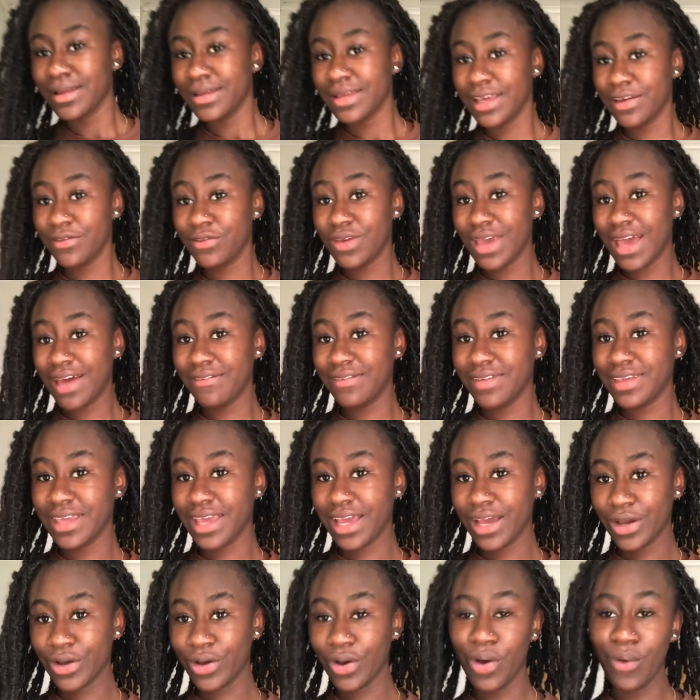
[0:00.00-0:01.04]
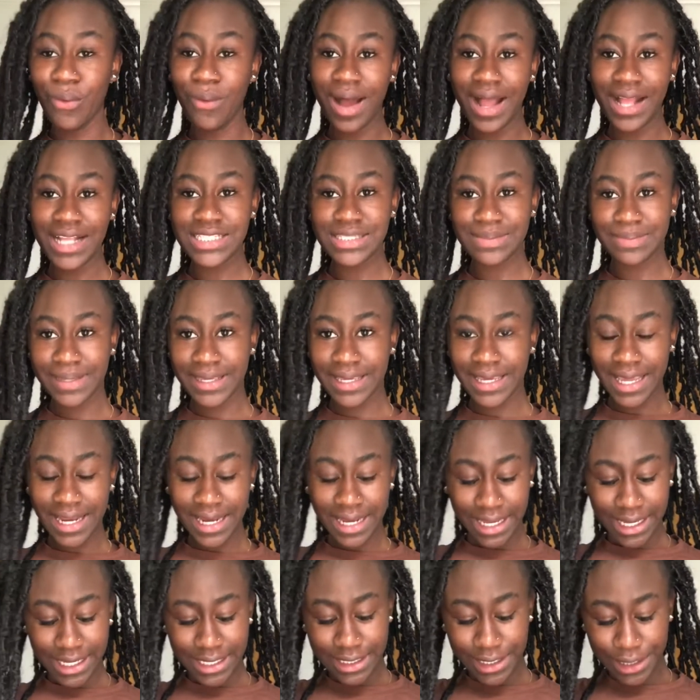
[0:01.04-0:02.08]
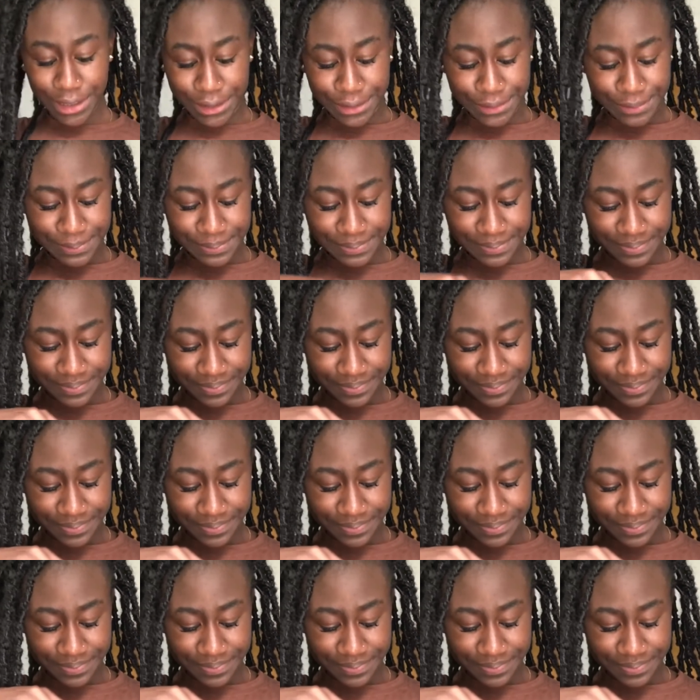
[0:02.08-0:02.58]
If you haven't yet, go watch me getting it done.